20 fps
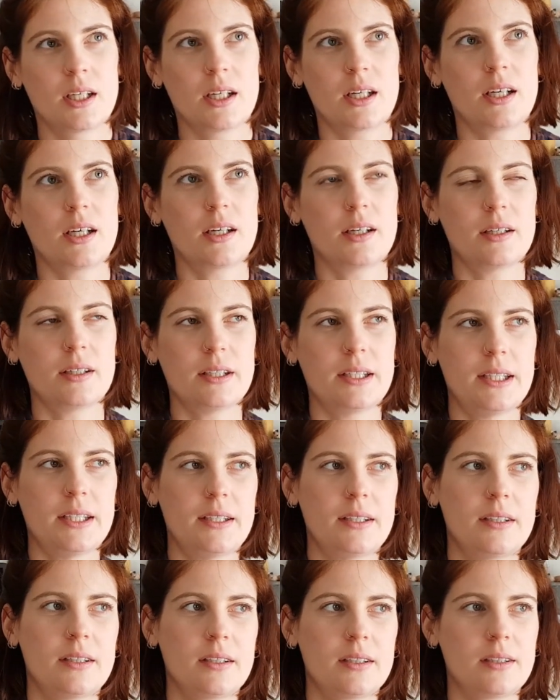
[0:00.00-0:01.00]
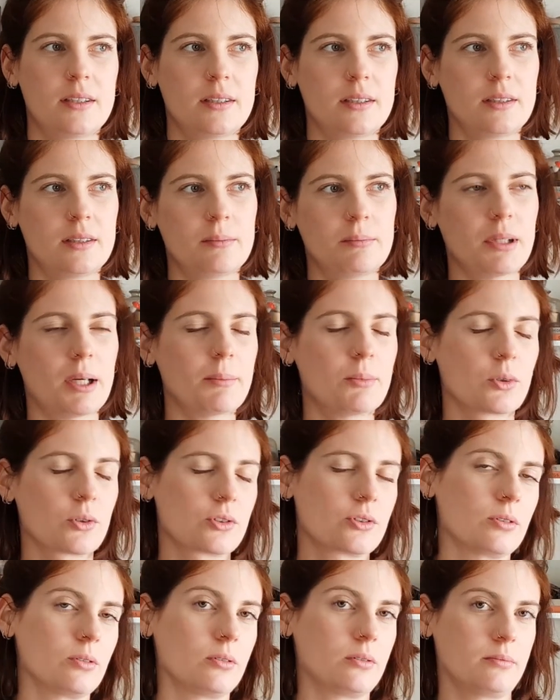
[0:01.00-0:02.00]
I'm not
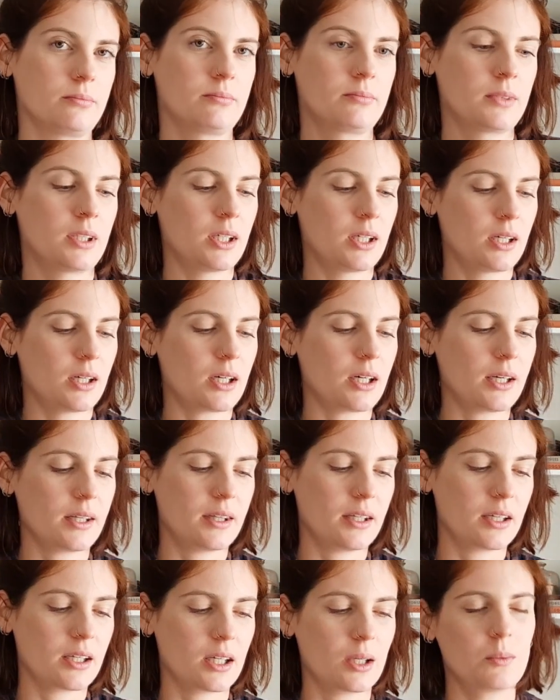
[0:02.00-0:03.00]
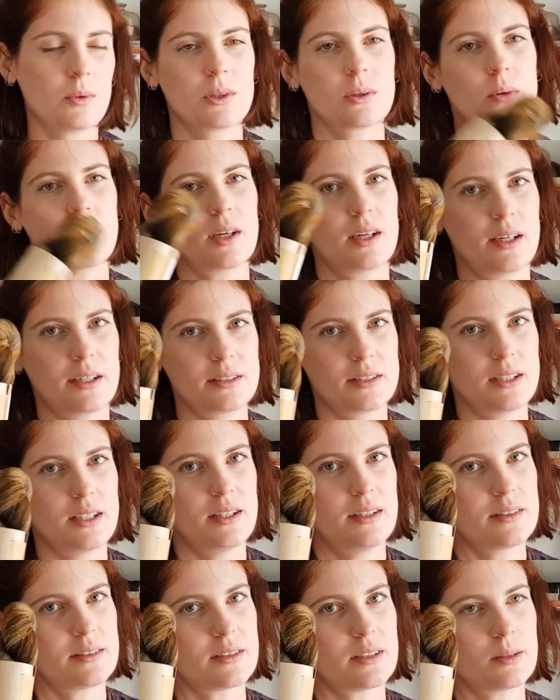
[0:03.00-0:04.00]
sure. I think I would quite like to knit
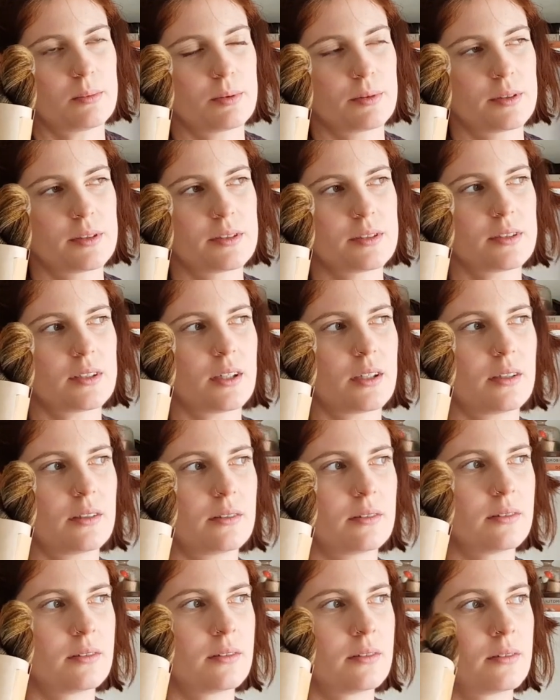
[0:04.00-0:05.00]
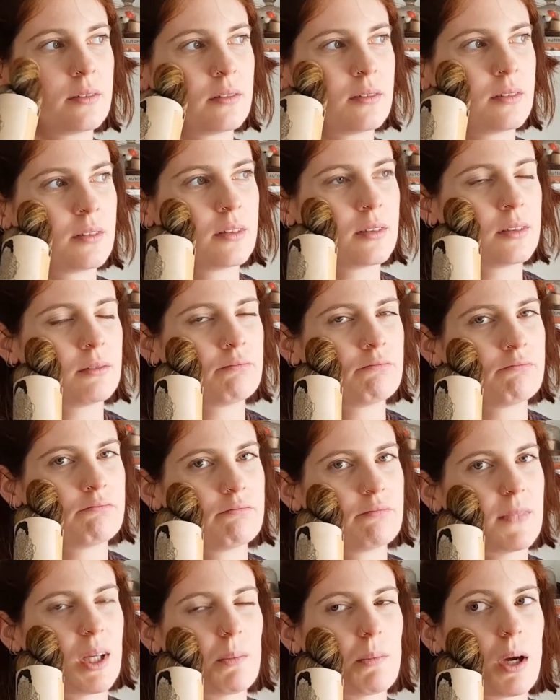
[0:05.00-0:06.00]
this up, so
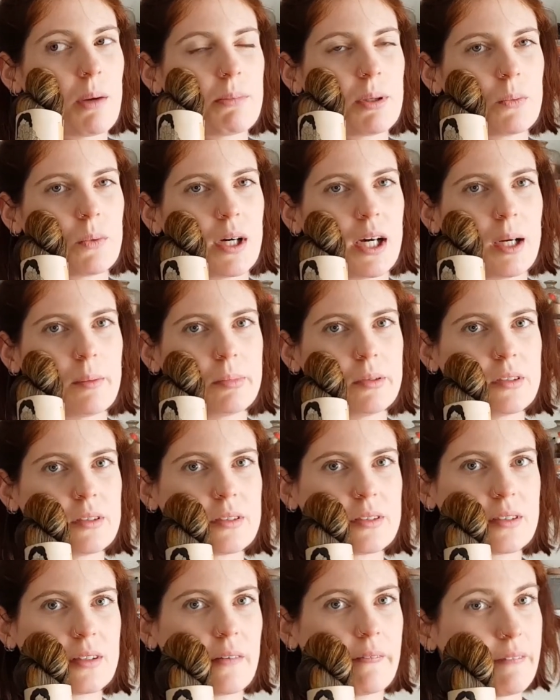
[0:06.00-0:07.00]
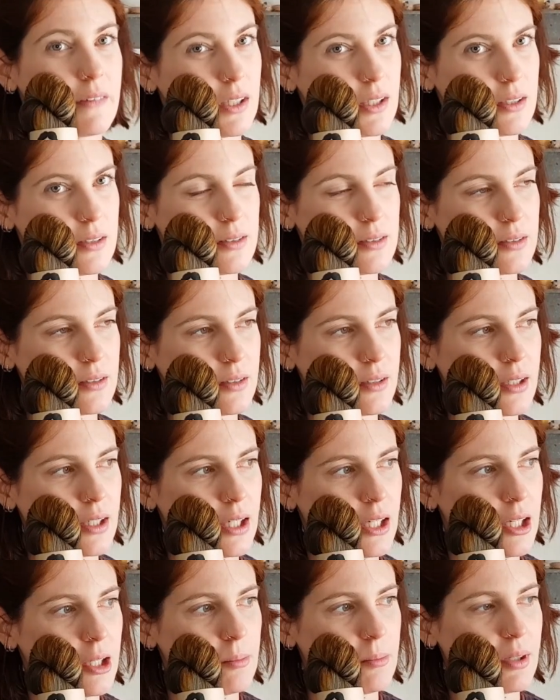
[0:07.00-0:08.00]
that might be what happens first.
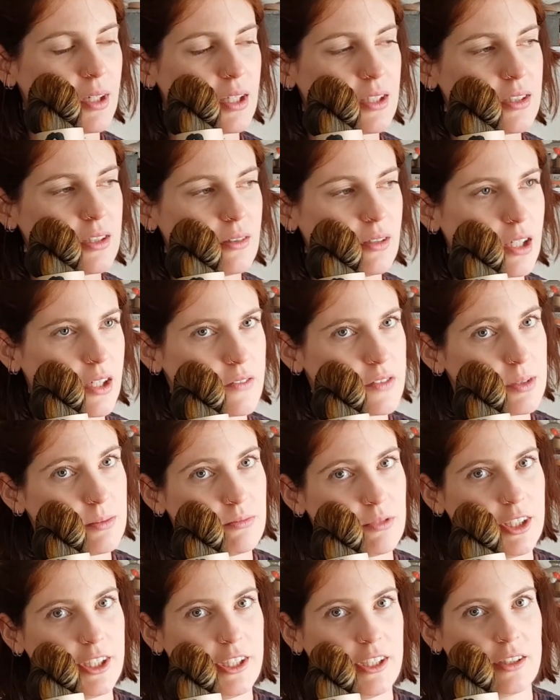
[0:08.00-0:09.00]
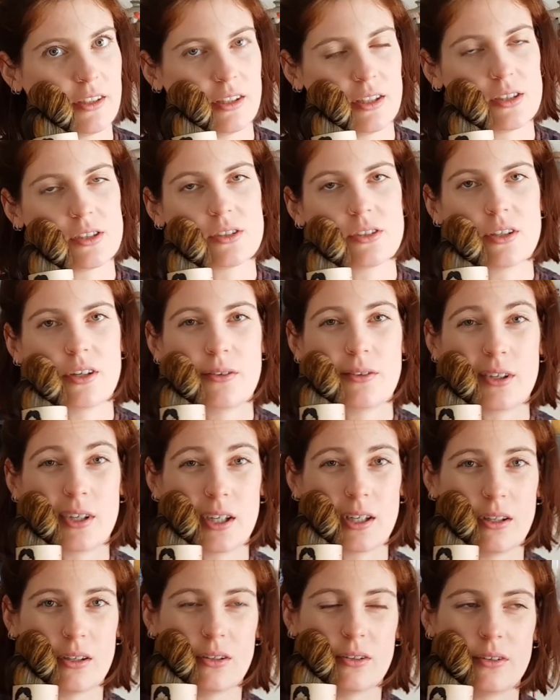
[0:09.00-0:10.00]
But I do have some really nice no
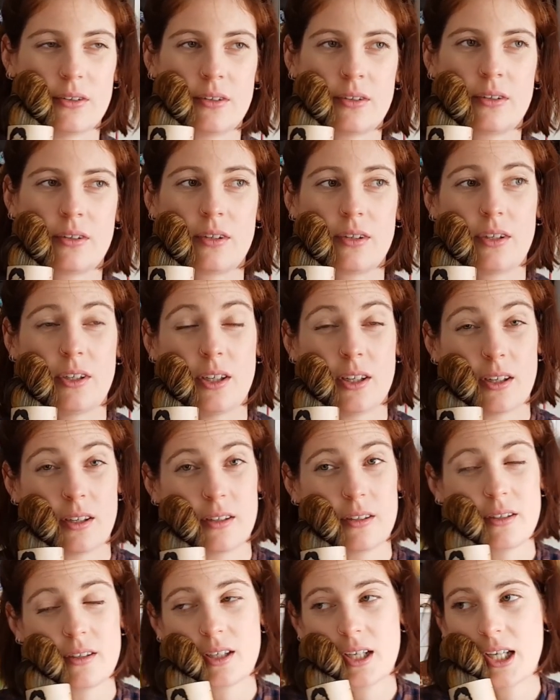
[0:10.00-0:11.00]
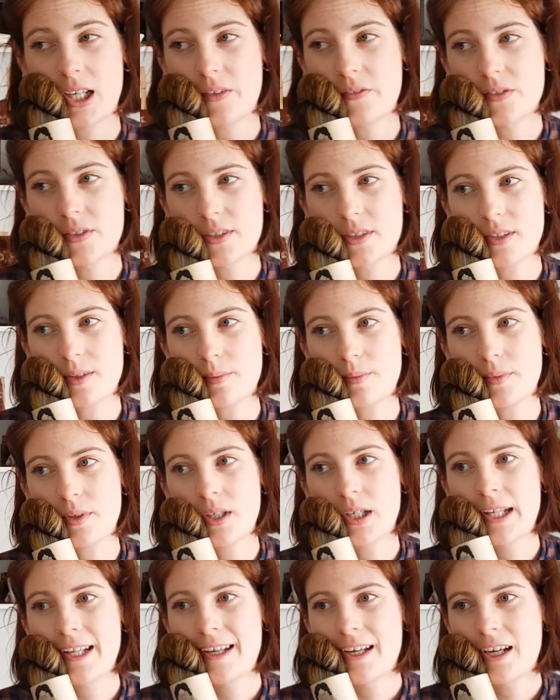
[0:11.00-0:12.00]
nylon yarn. I have some
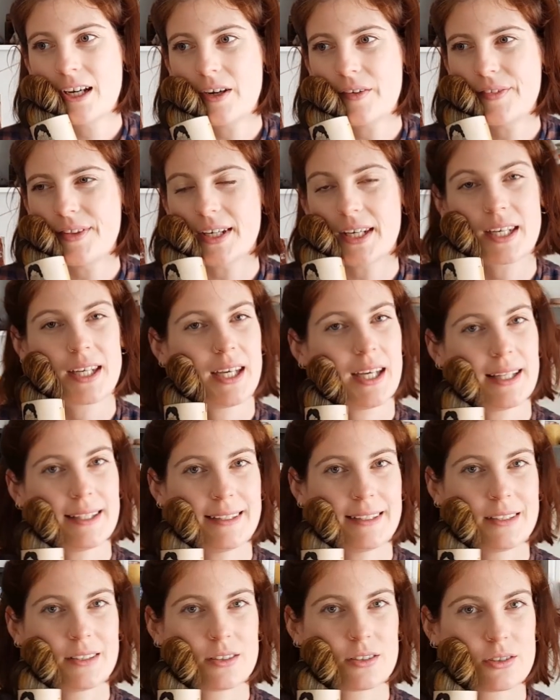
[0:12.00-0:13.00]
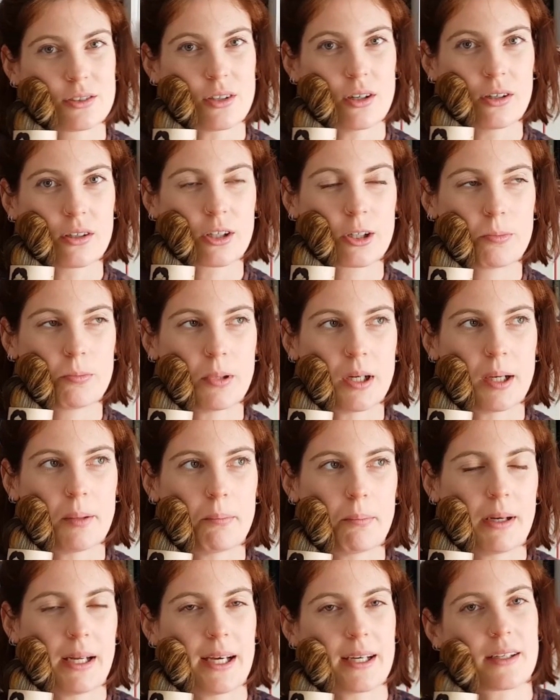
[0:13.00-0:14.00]
of the Killin sock by
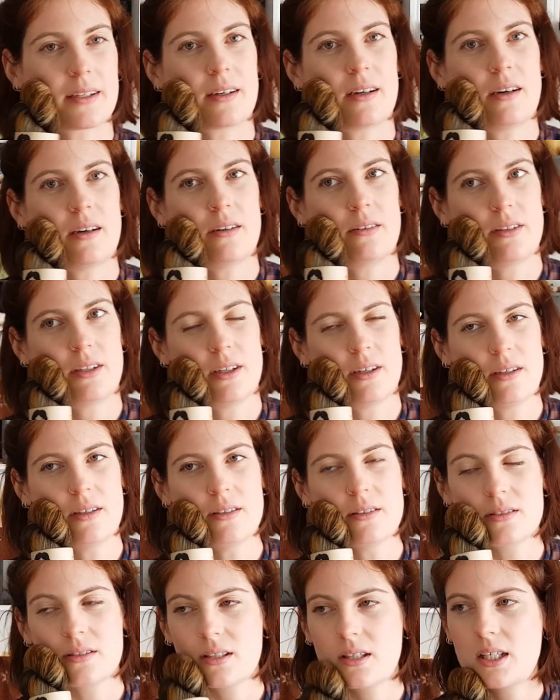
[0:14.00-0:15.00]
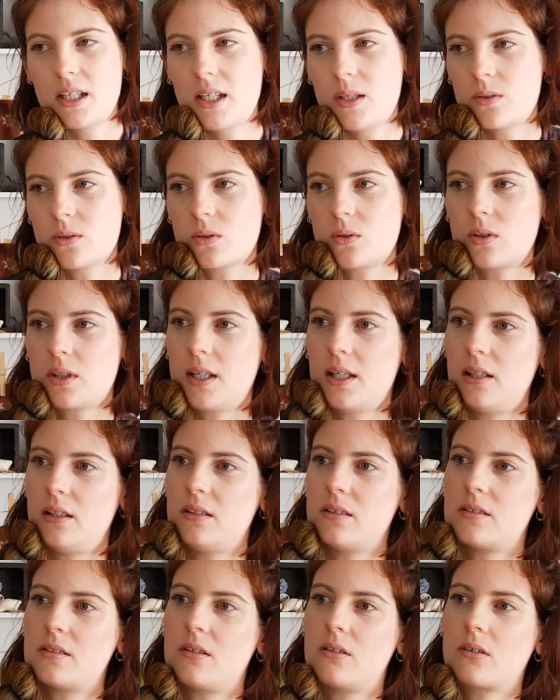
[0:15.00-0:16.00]
Black Isle Yarns. I think it was called Killin
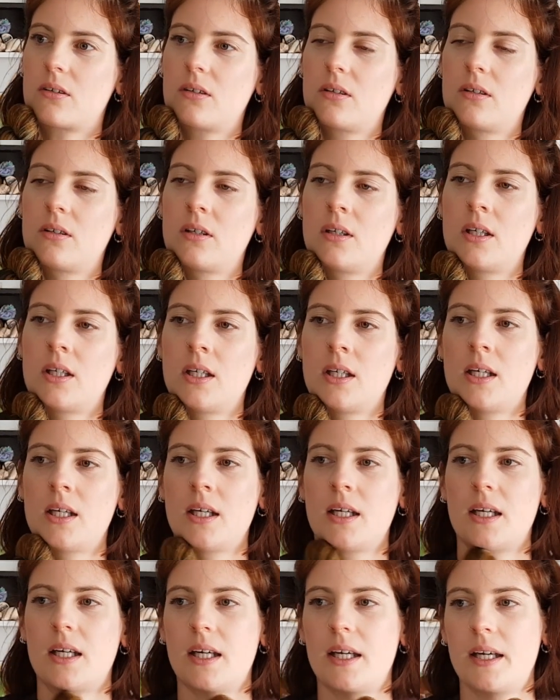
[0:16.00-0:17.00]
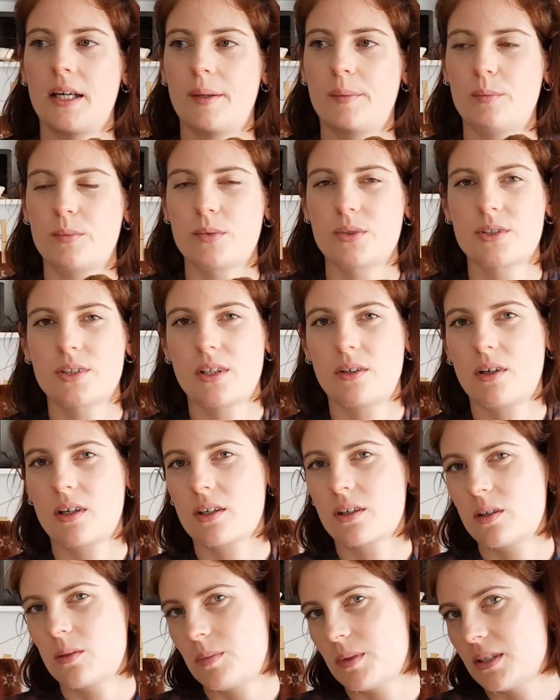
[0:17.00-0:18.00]
sock. So I
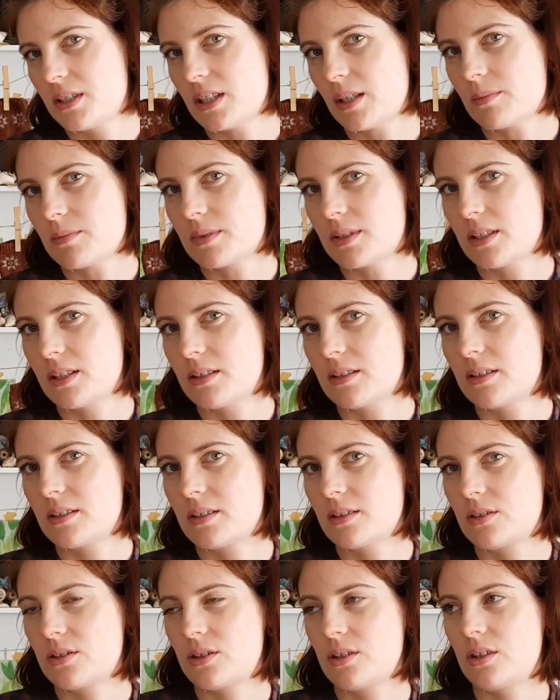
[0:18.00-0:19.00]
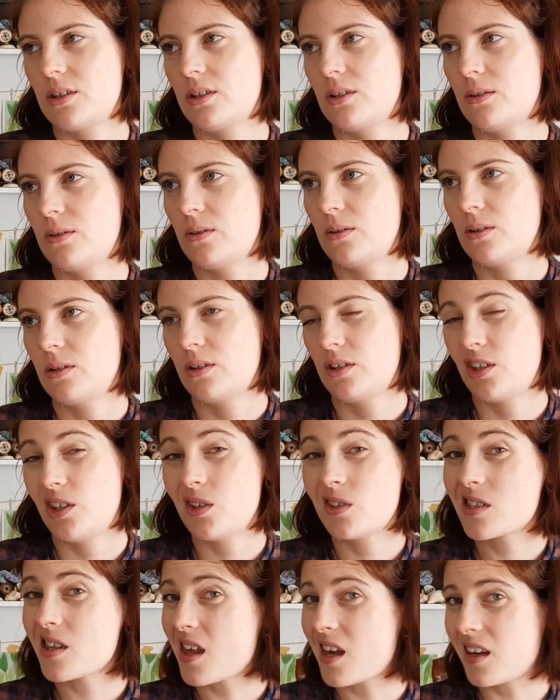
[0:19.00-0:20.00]
could be tempted to
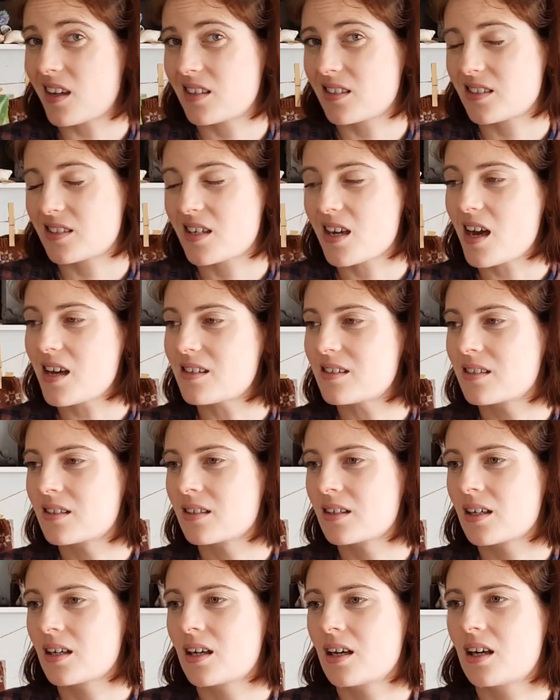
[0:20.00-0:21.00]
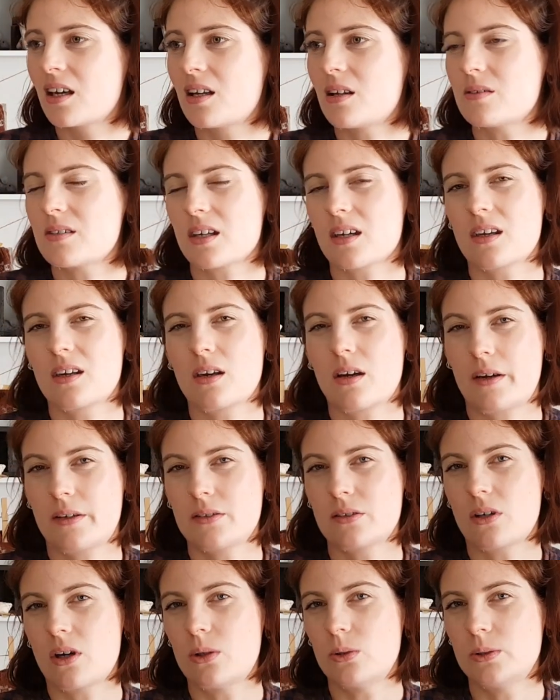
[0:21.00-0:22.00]
use that instead. It's like a nice
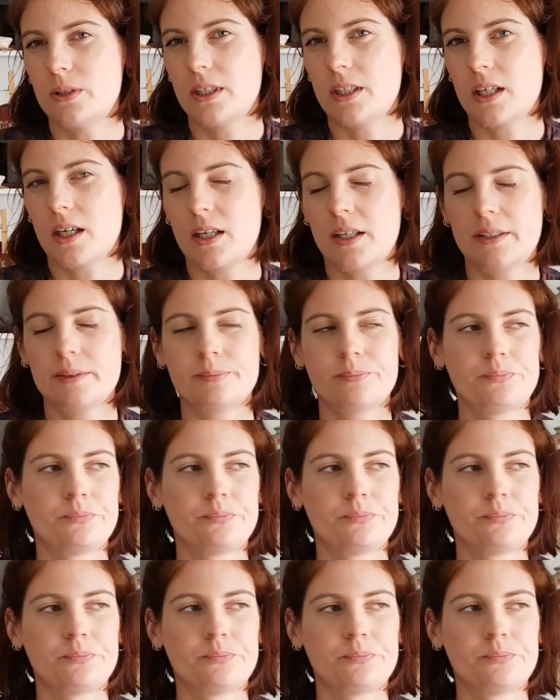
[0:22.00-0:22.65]
goldy colour.